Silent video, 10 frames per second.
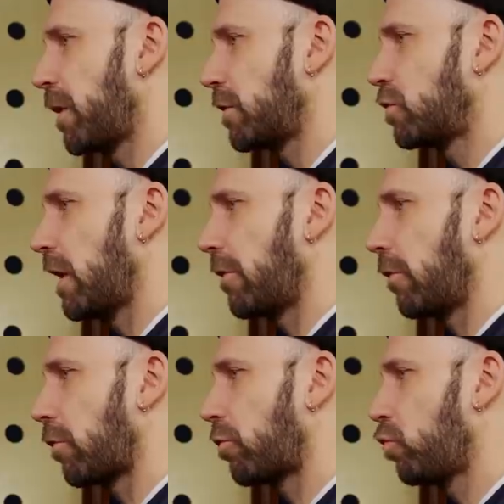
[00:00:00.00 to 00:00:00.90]
And together,
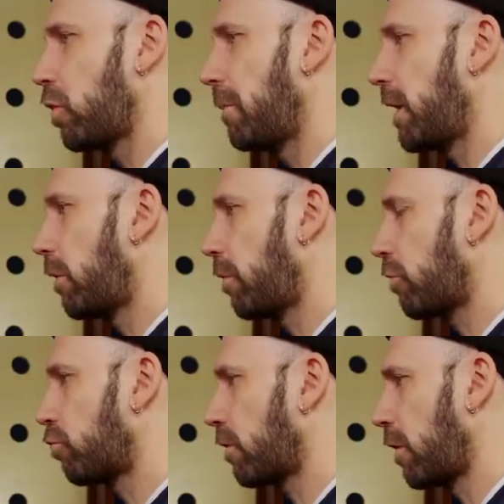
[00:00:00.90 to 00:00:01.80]
those two are making things
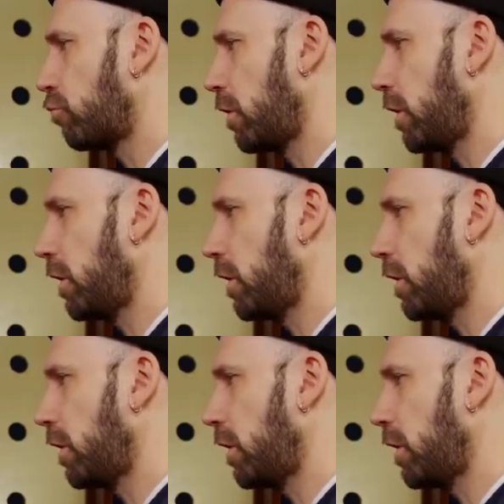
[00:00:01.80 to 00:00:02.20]
sound really